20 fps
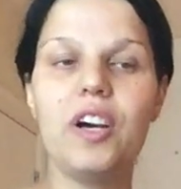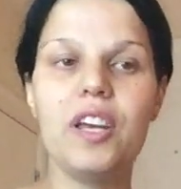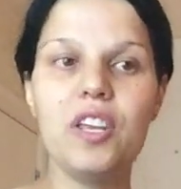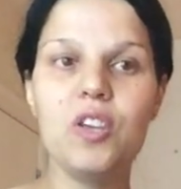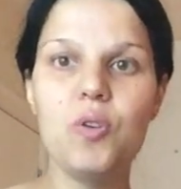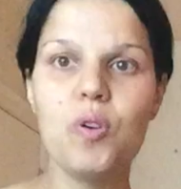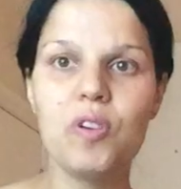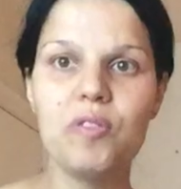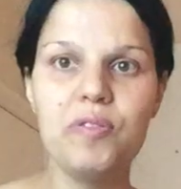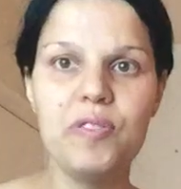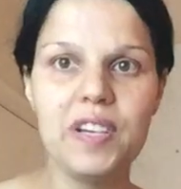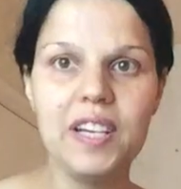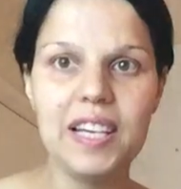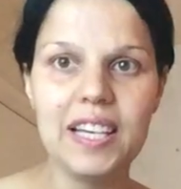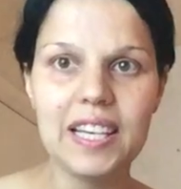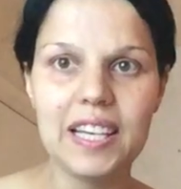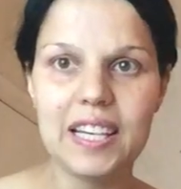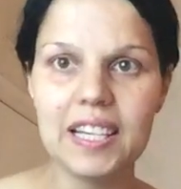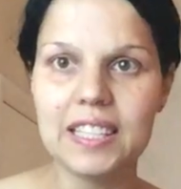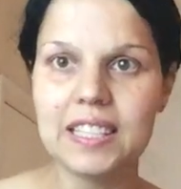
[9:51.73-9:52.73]
you're
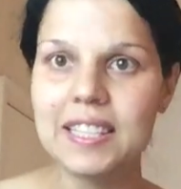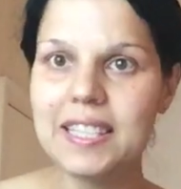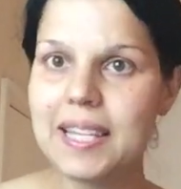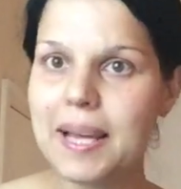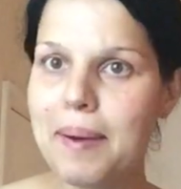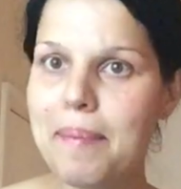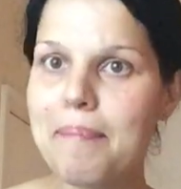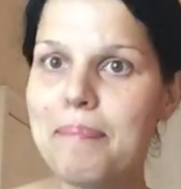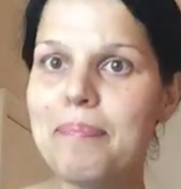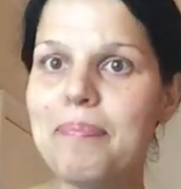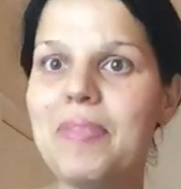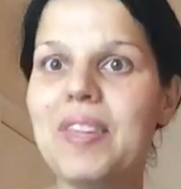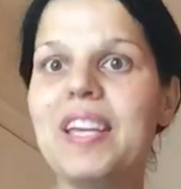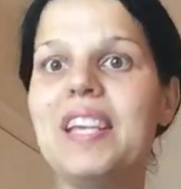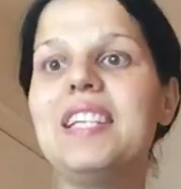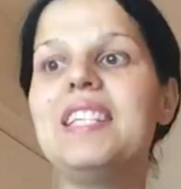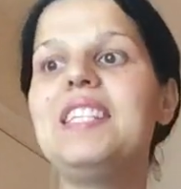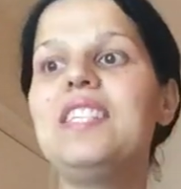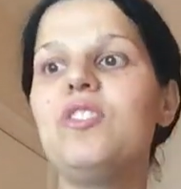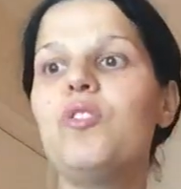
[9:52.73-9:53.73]
feeling
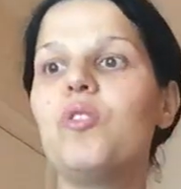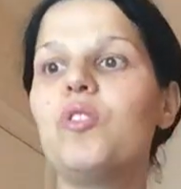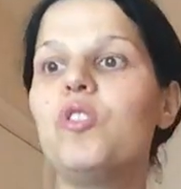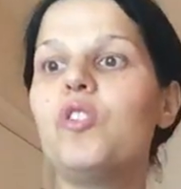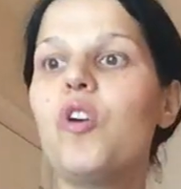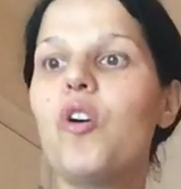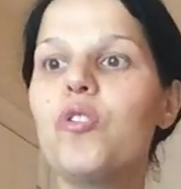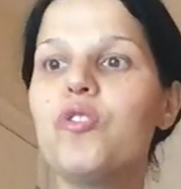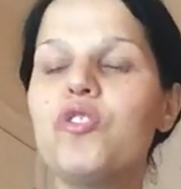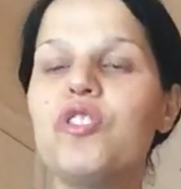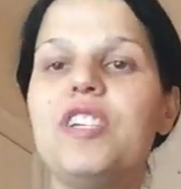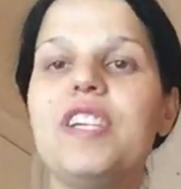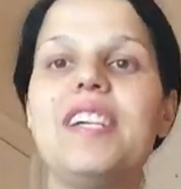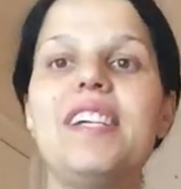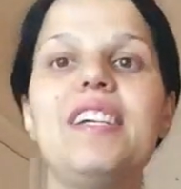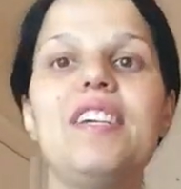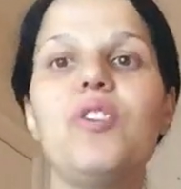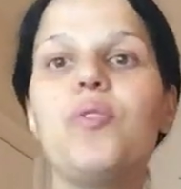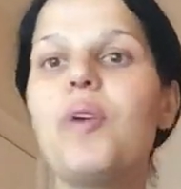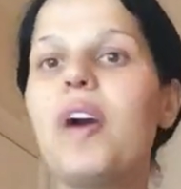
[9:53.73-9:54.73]
numbness, you're
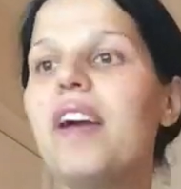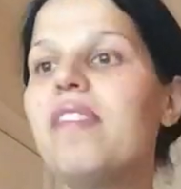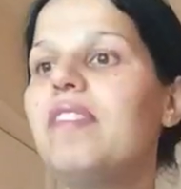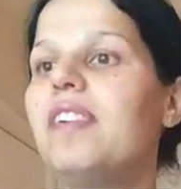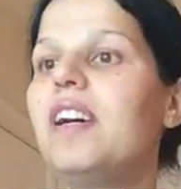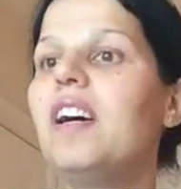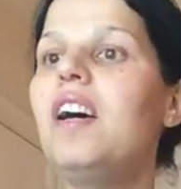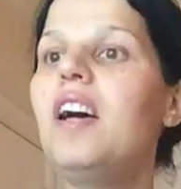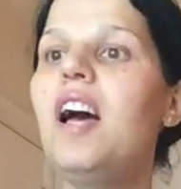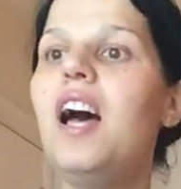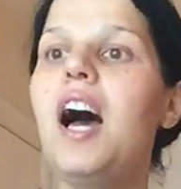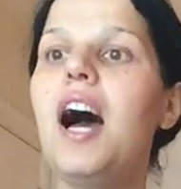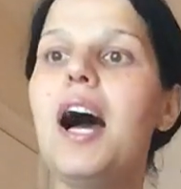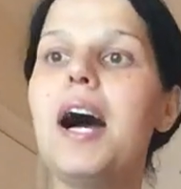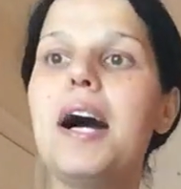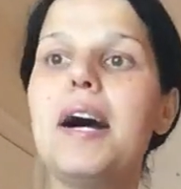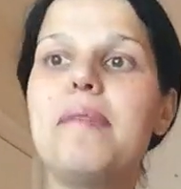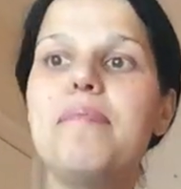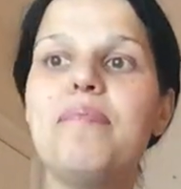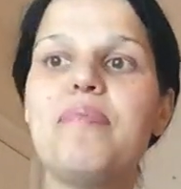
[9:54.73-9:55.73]
nausea, you have a
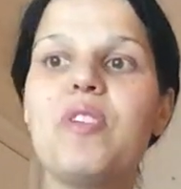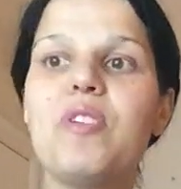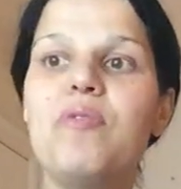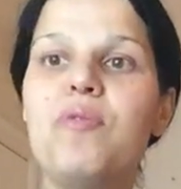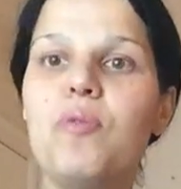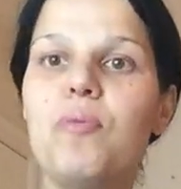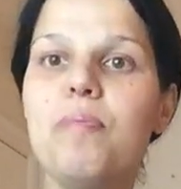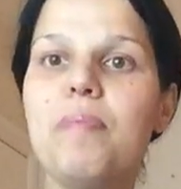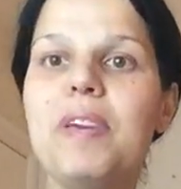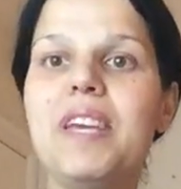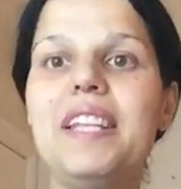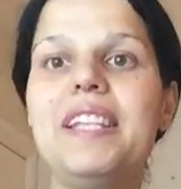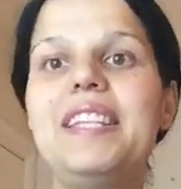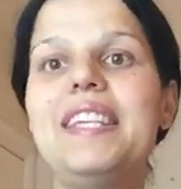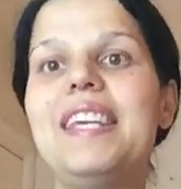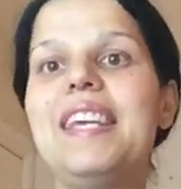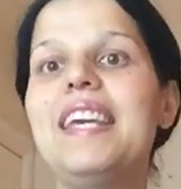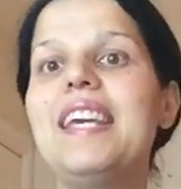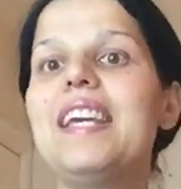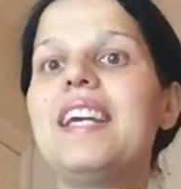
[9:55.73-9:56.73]

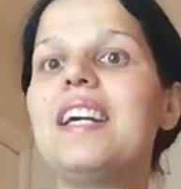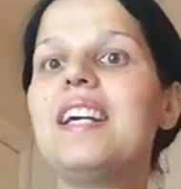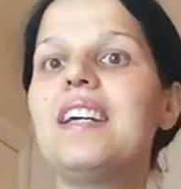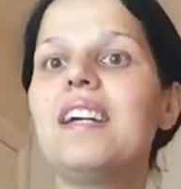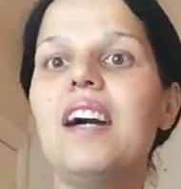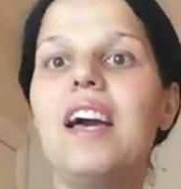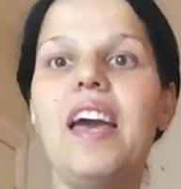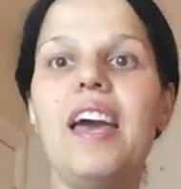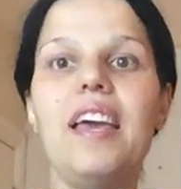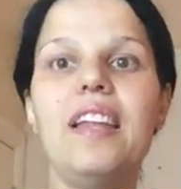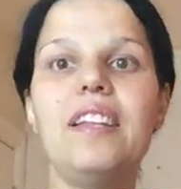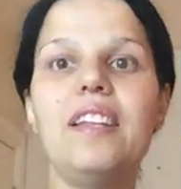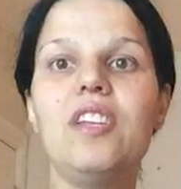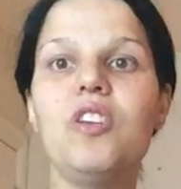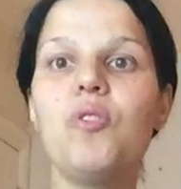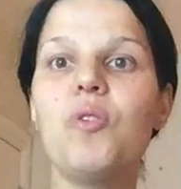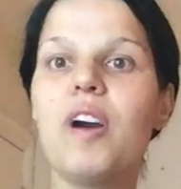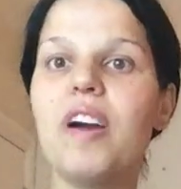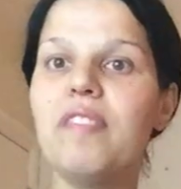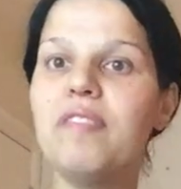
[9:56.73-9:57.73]
vomiting, and
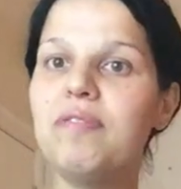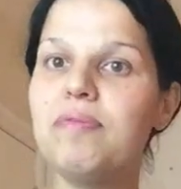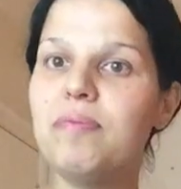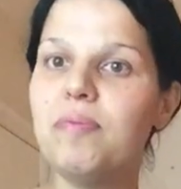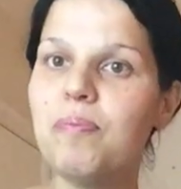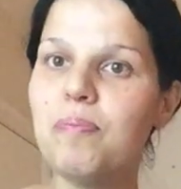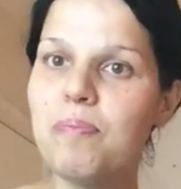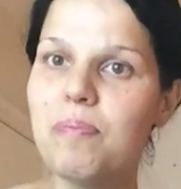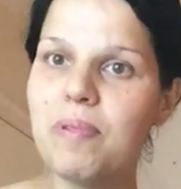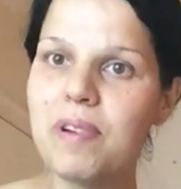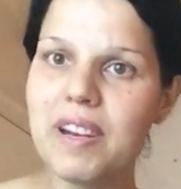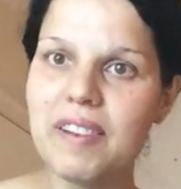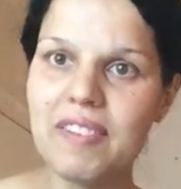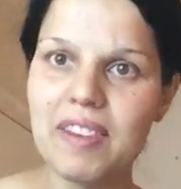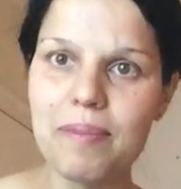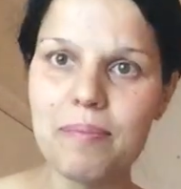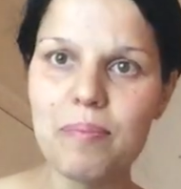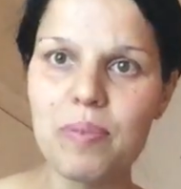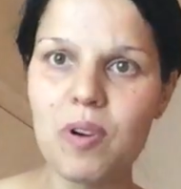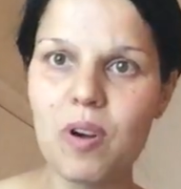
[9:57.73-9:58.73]
you have
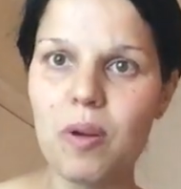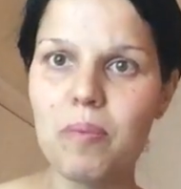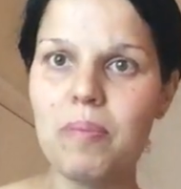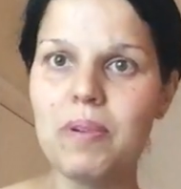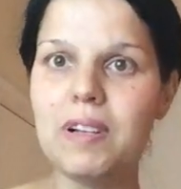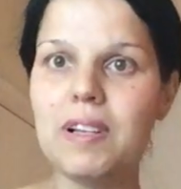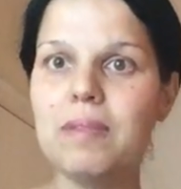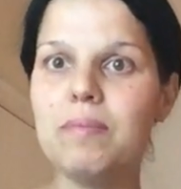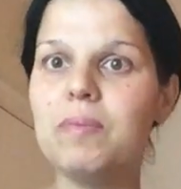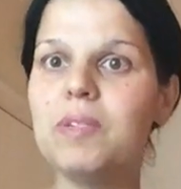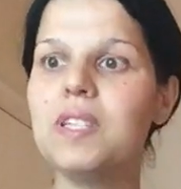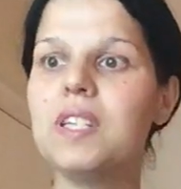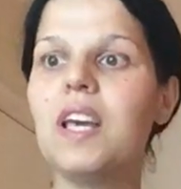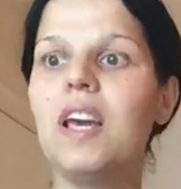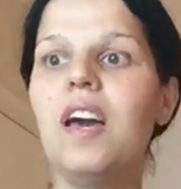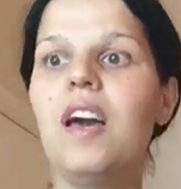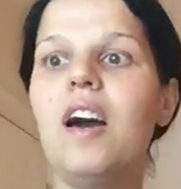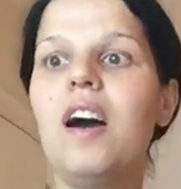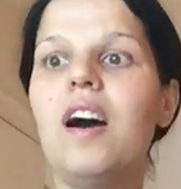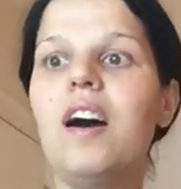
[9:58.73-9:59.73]
breathing problems,
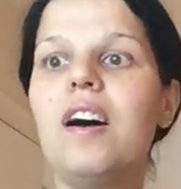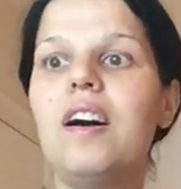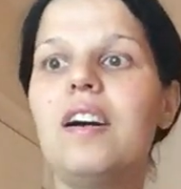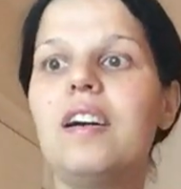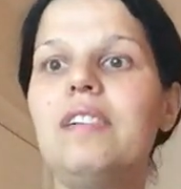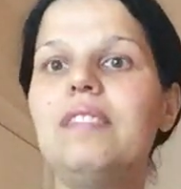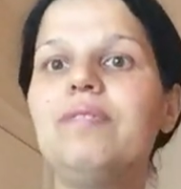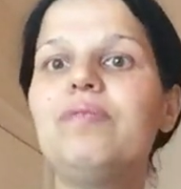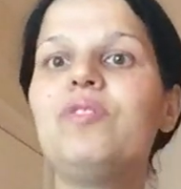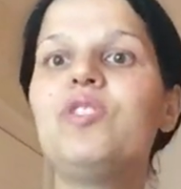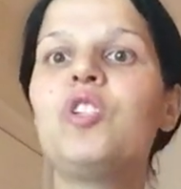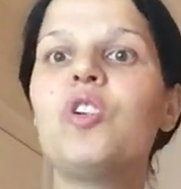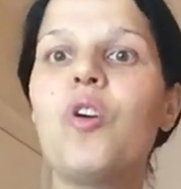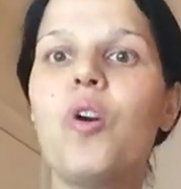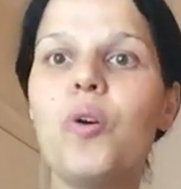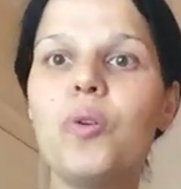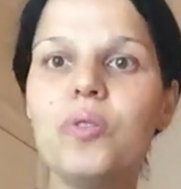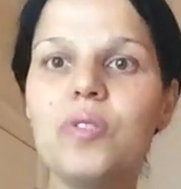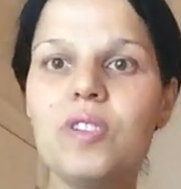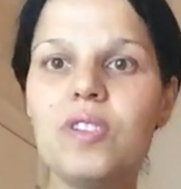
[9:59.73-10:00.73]
your
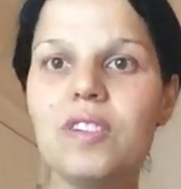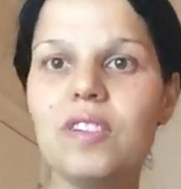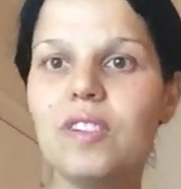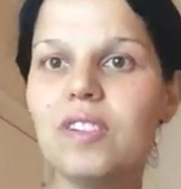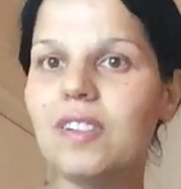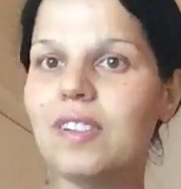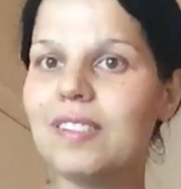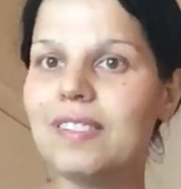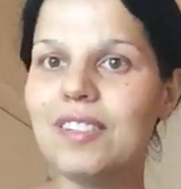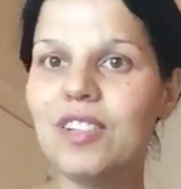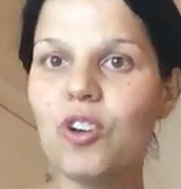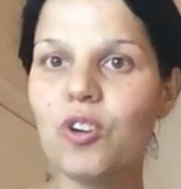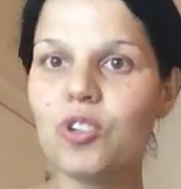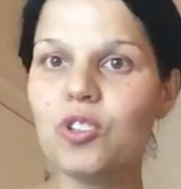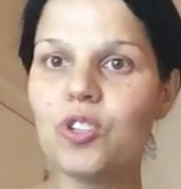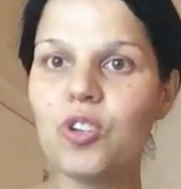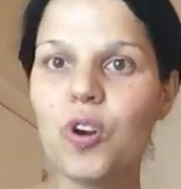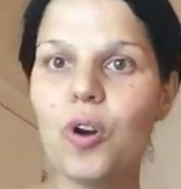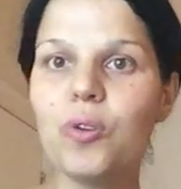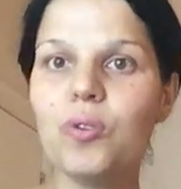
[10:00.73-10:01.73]

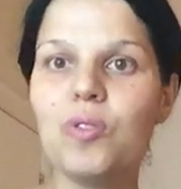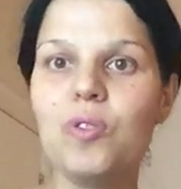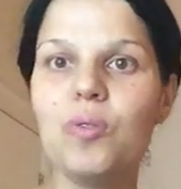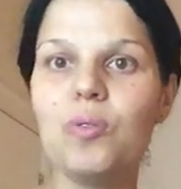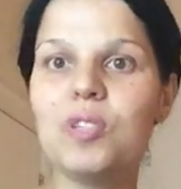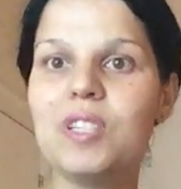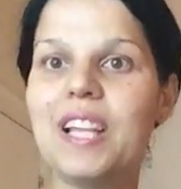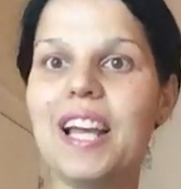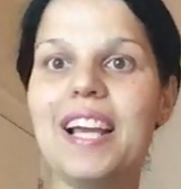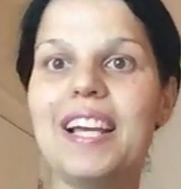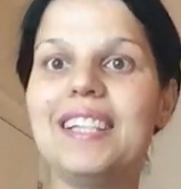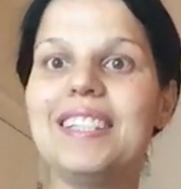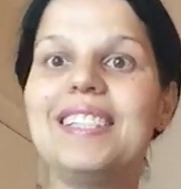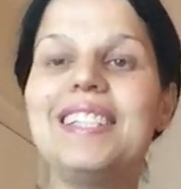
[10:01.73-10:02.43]
throat looks like a